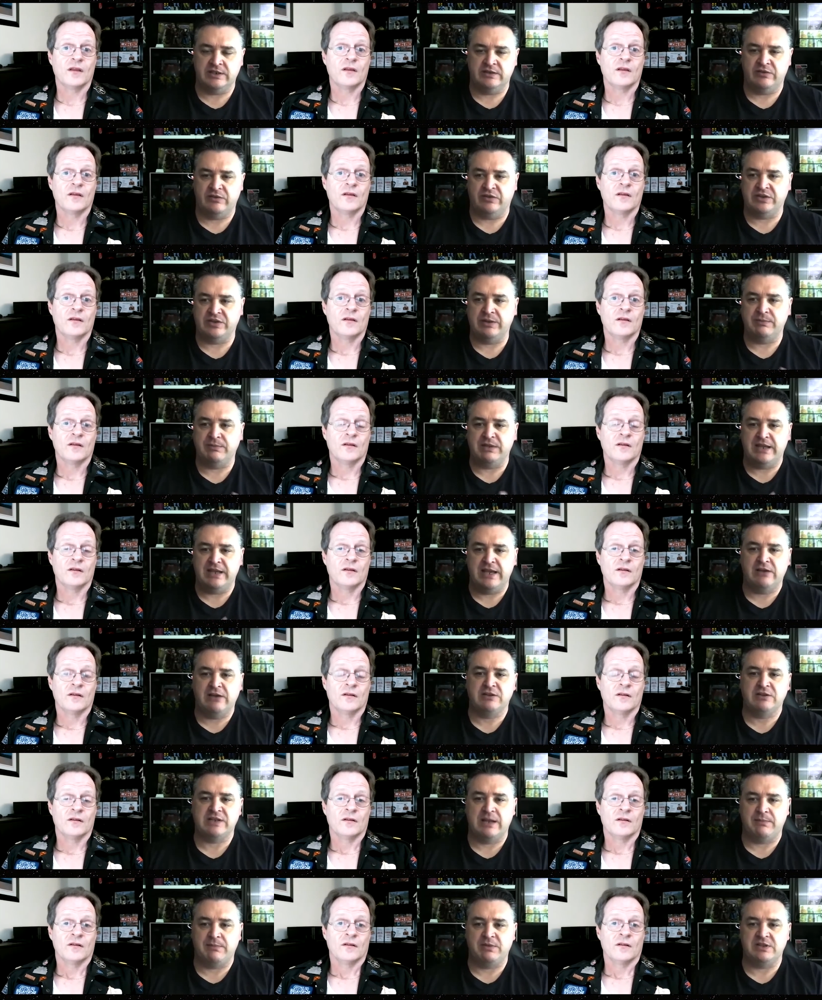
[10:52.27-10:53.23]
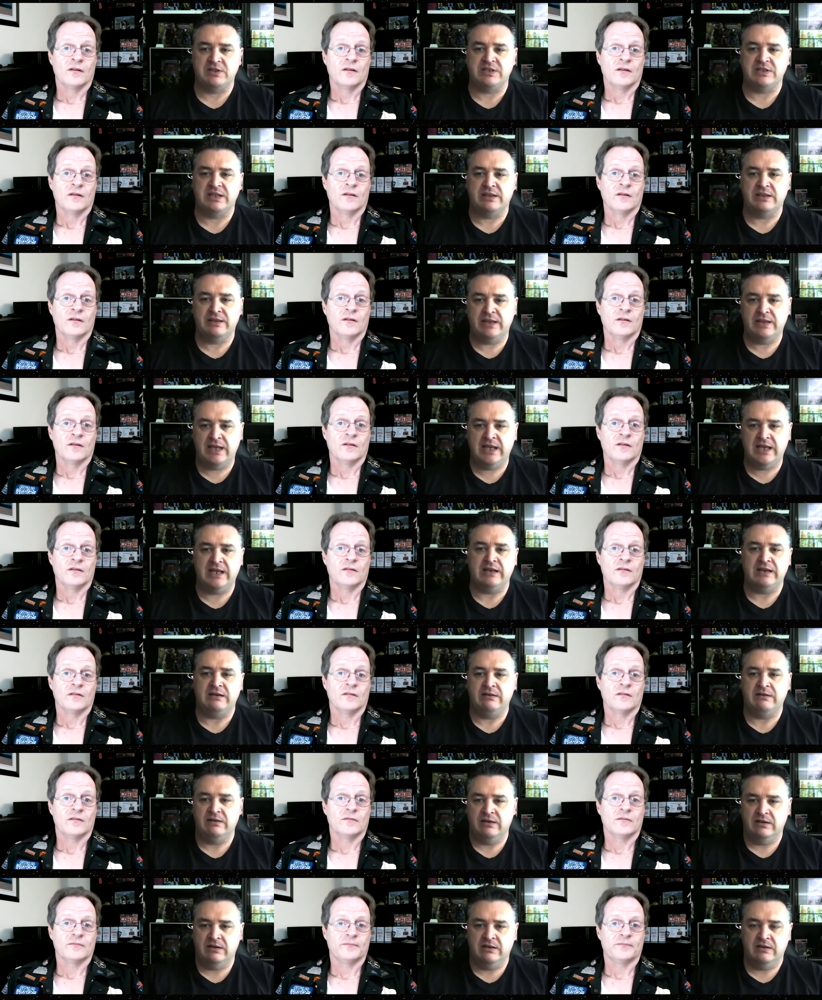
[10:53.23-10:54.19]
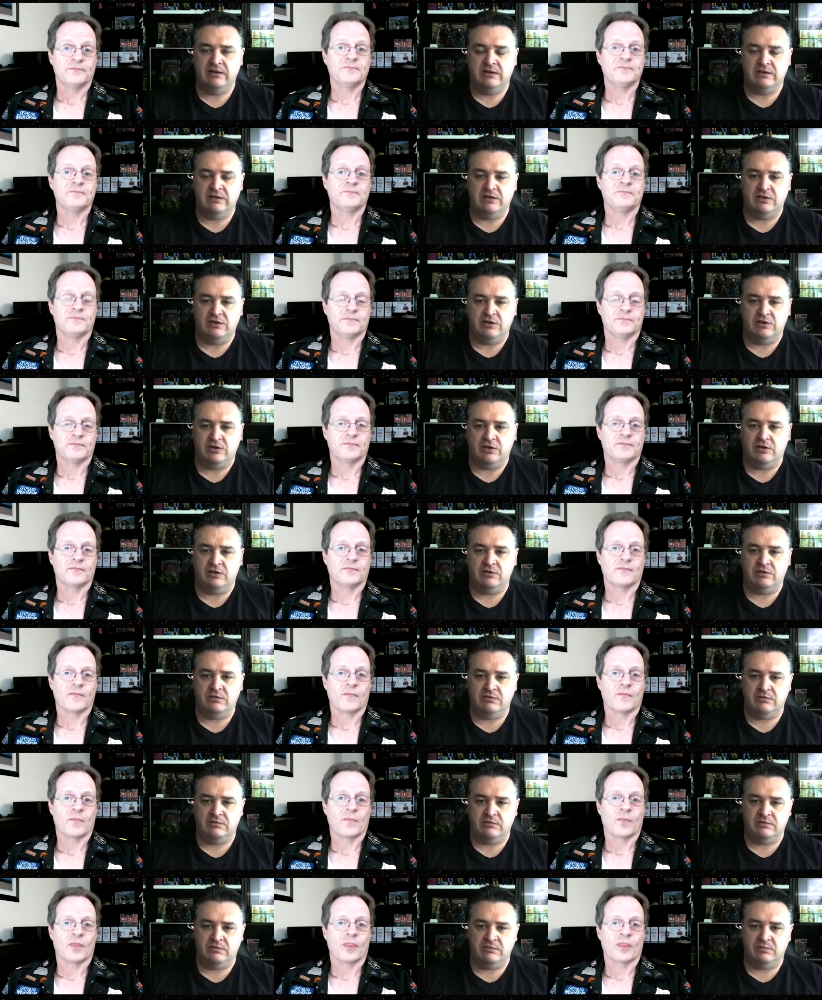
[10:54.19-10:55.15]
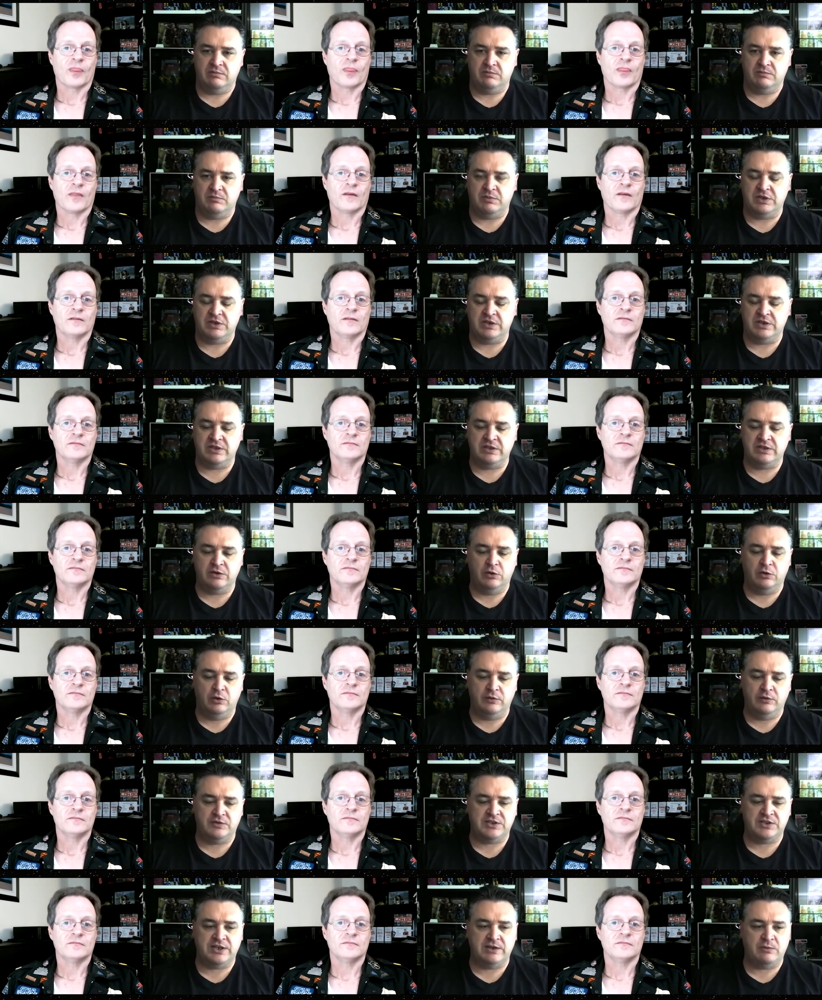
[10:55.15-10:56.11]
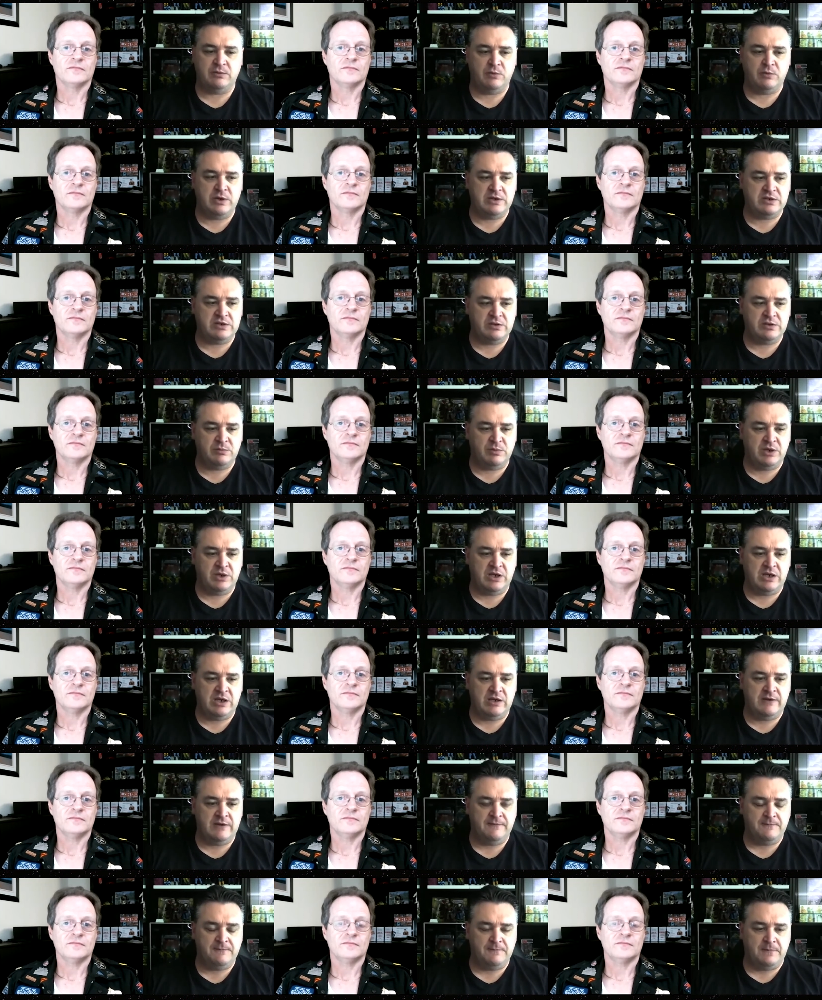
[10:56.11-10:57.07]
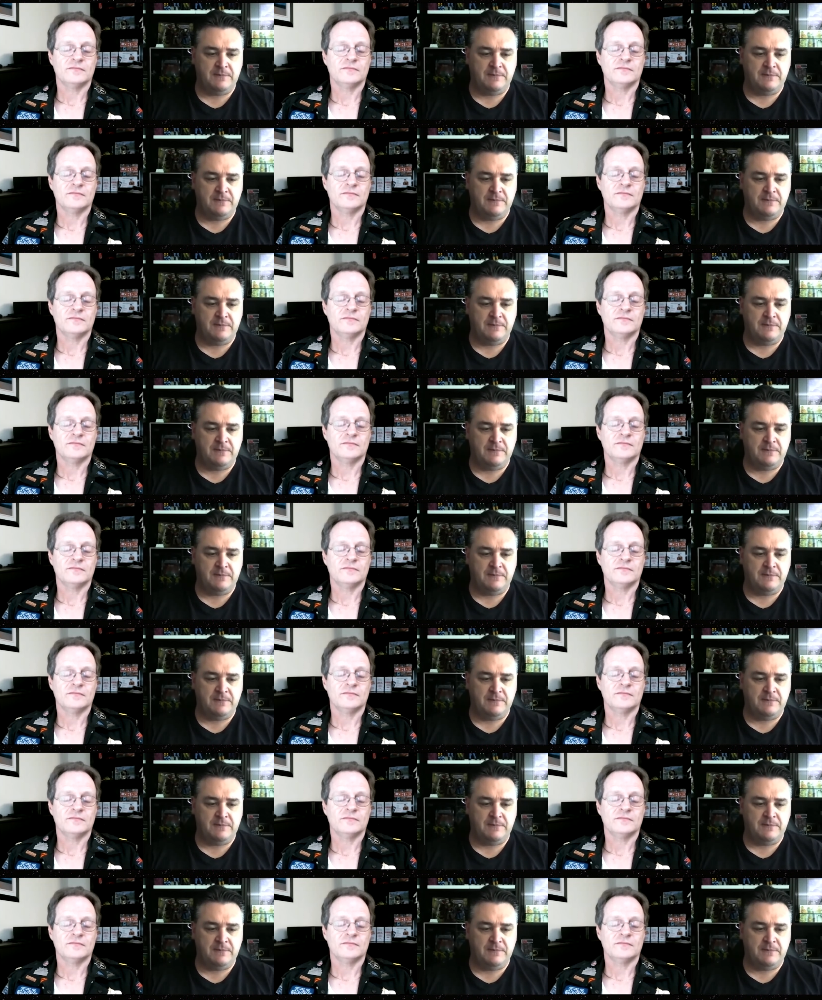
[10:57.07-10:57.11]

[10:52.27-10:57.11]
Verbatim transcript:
Speaker 1: Something else happens, and then, you know, because all of a sudden it went to be